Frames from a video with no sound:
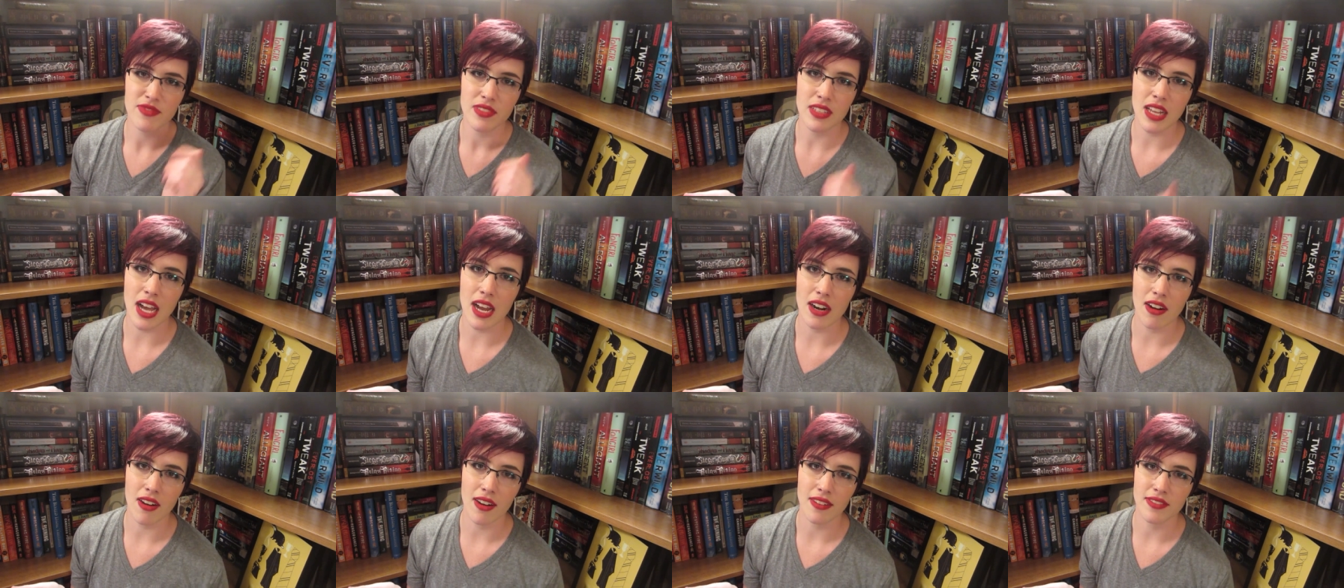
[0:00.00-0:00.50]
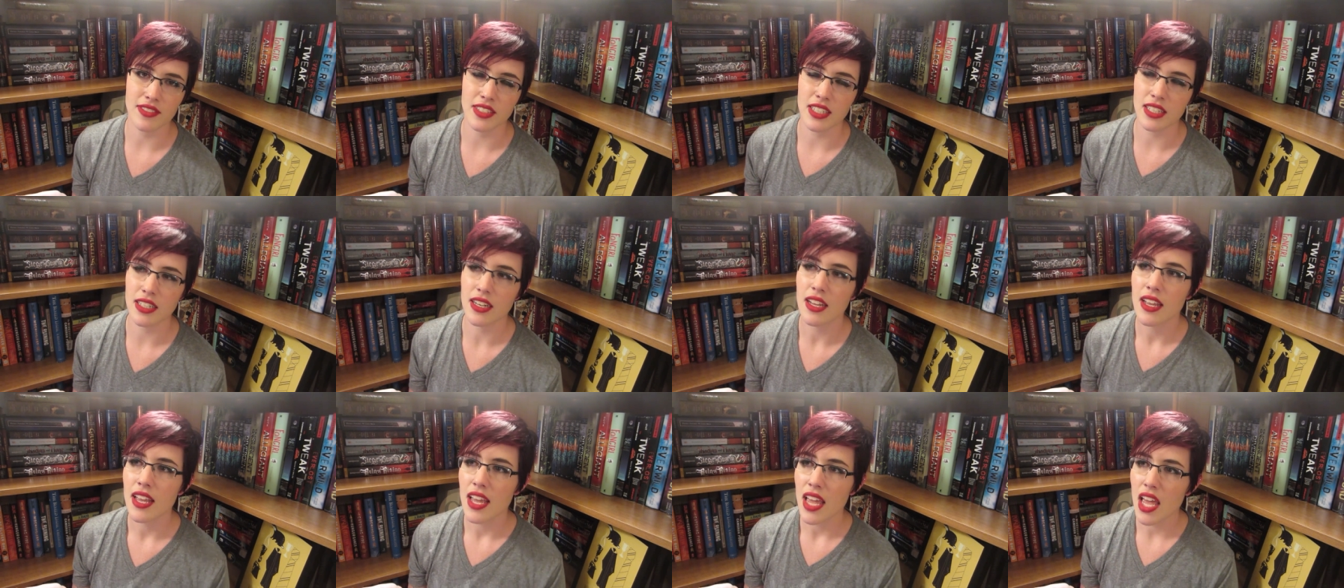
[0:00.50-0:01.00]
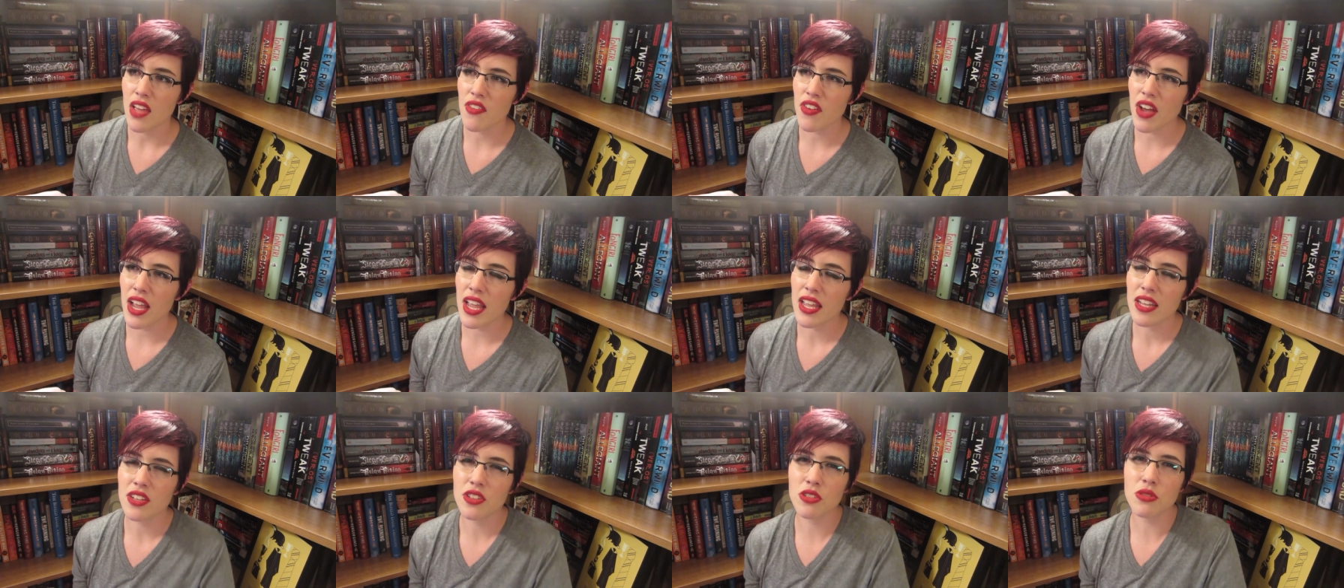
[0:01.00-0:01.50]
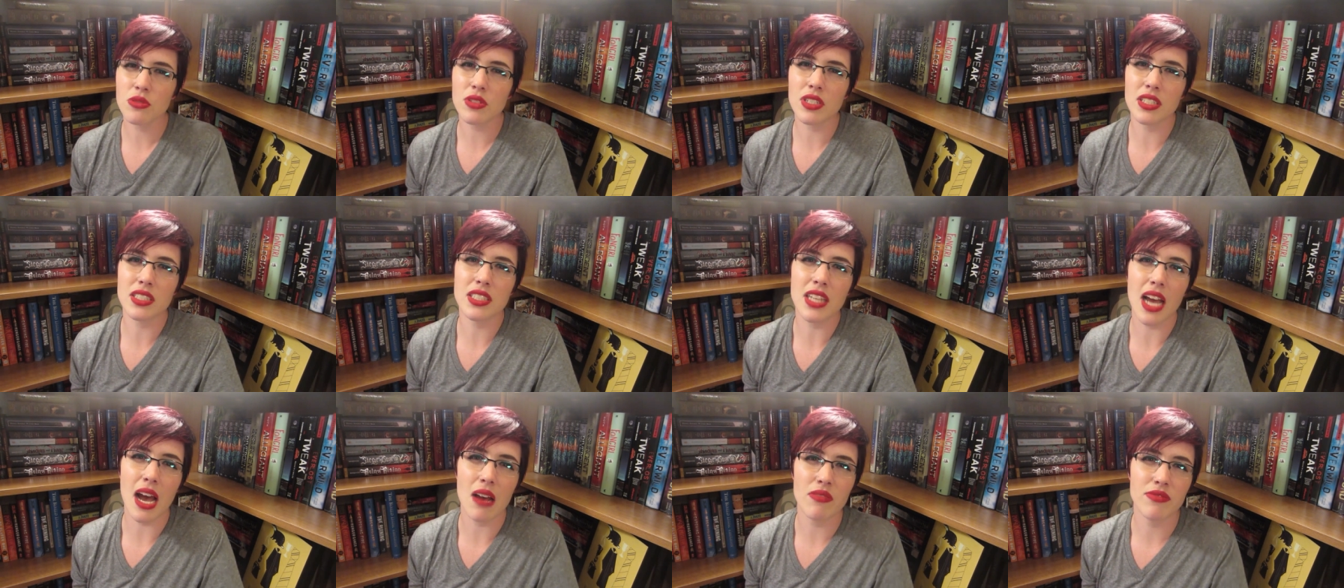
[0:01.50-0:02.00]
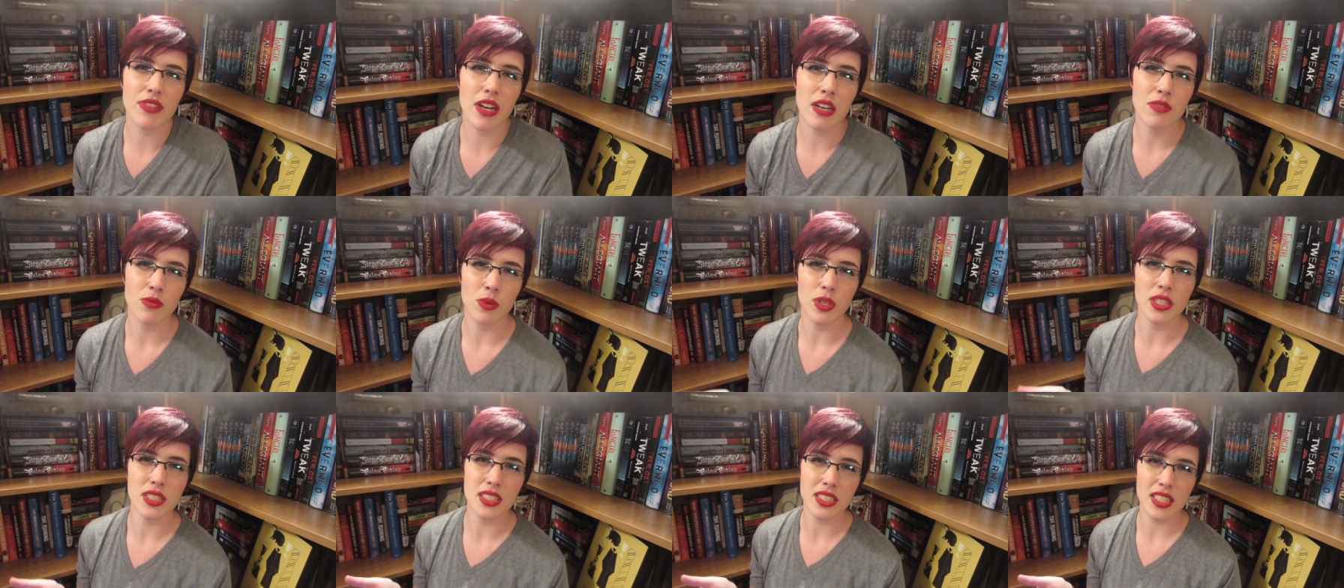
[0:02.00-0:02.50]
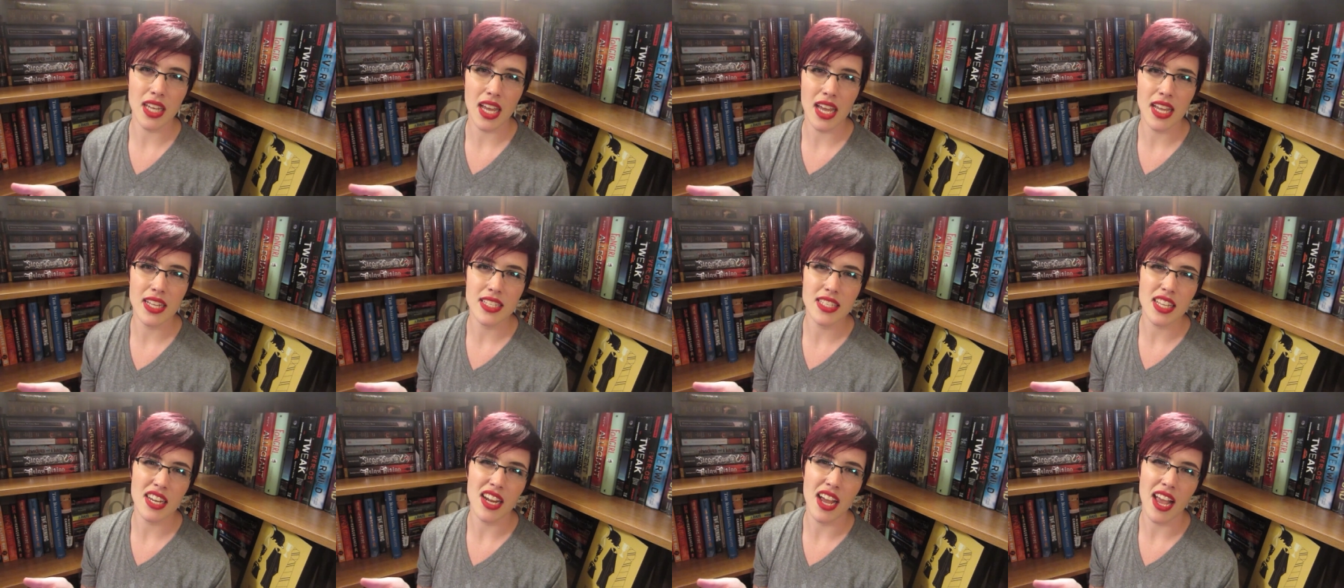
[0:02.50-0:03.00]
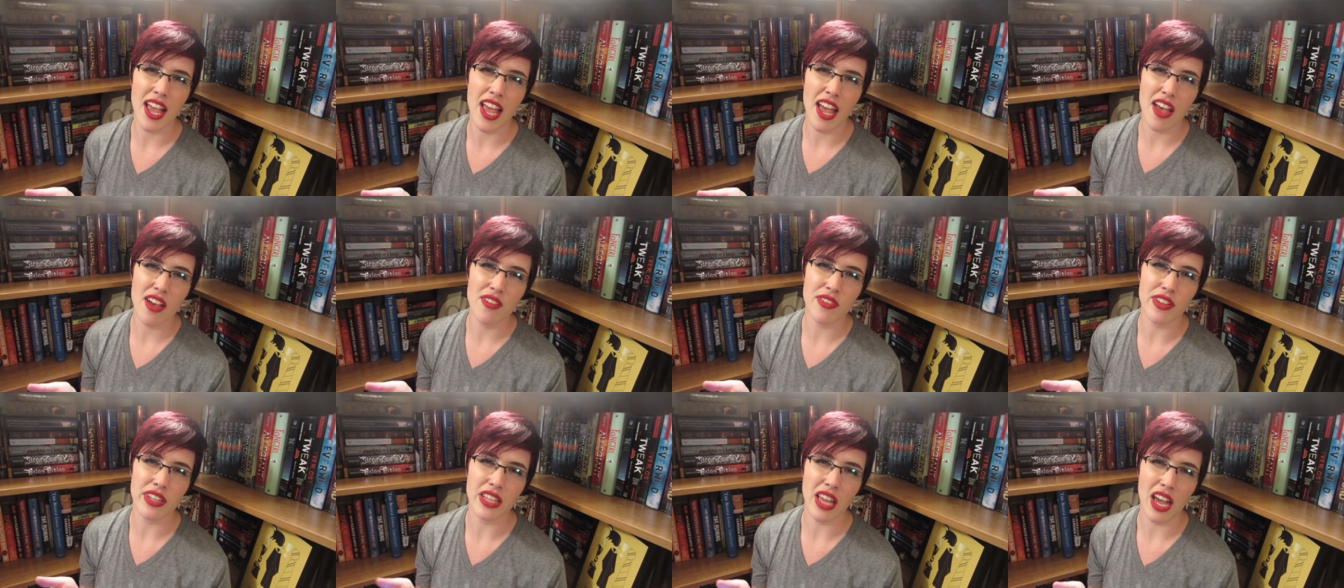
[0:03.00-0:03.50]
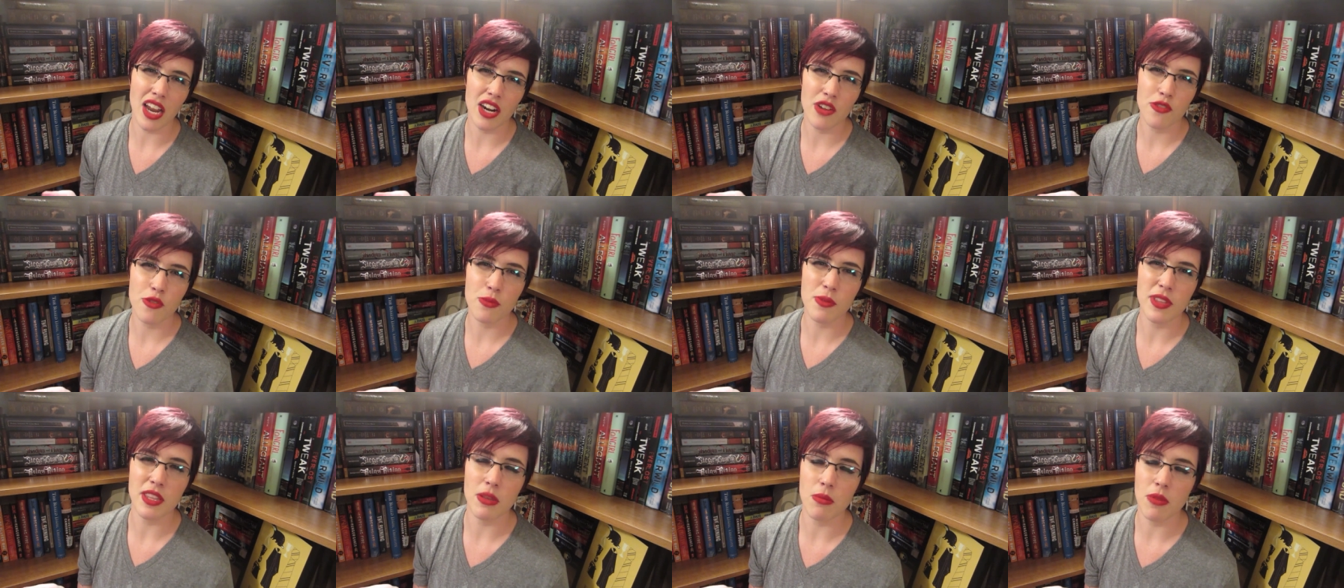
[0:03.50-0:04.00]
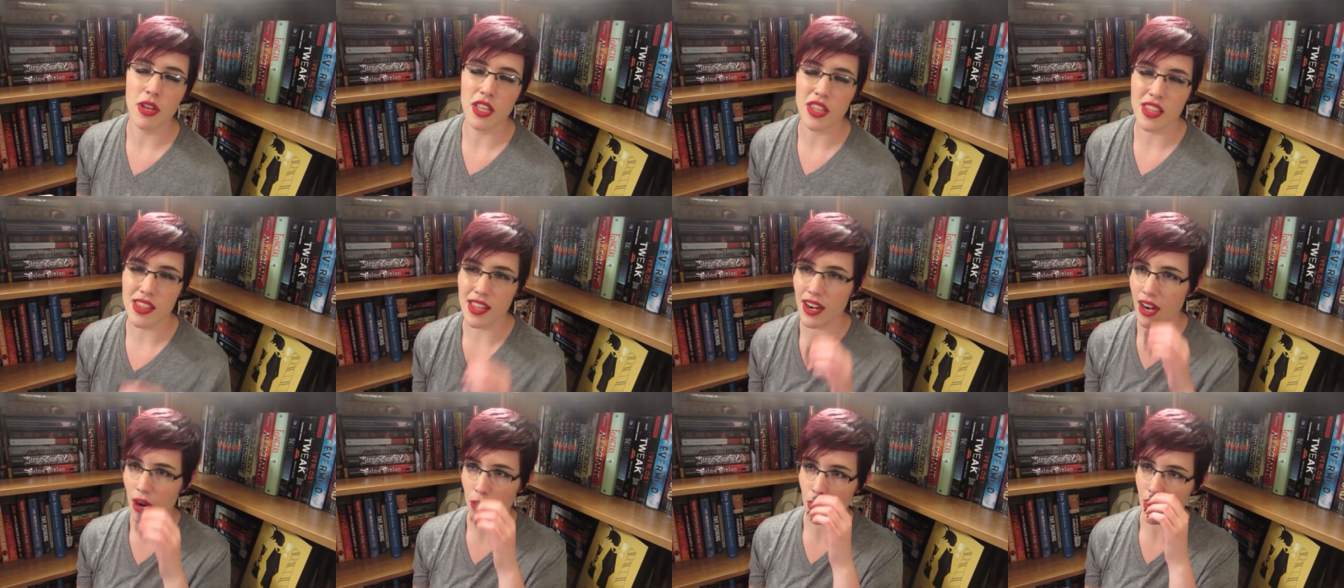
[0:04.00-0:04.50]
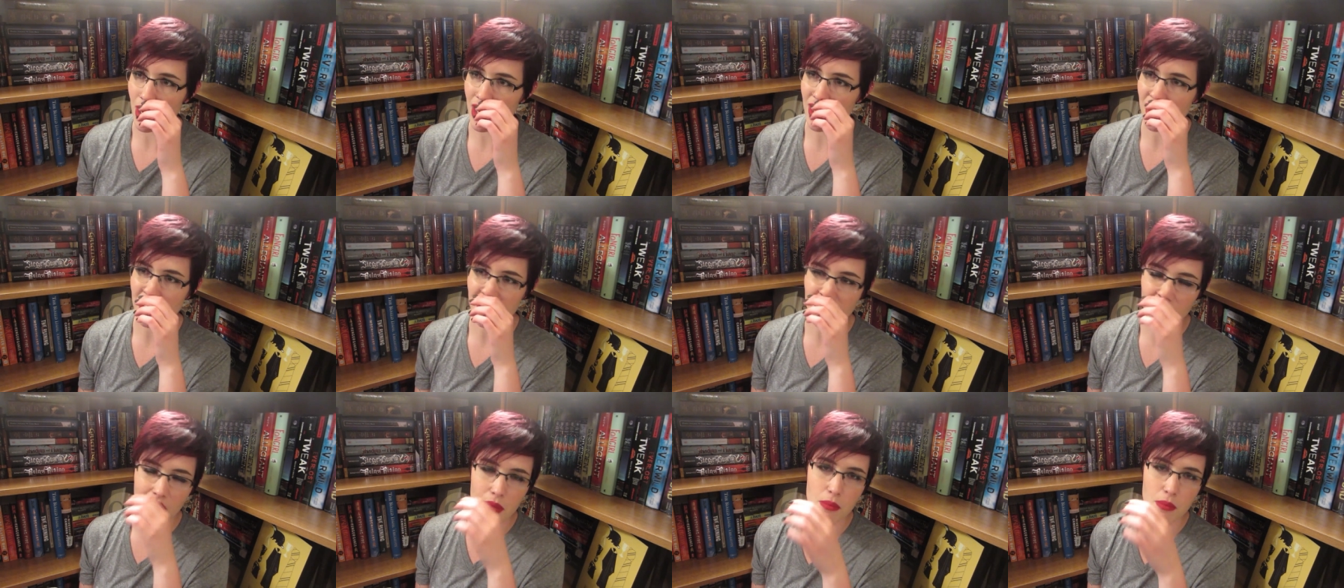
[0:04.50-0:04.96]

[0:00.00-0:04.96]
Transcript: not often. If I do the top five Wednesdays and I have a lot of them in the month that I want to do,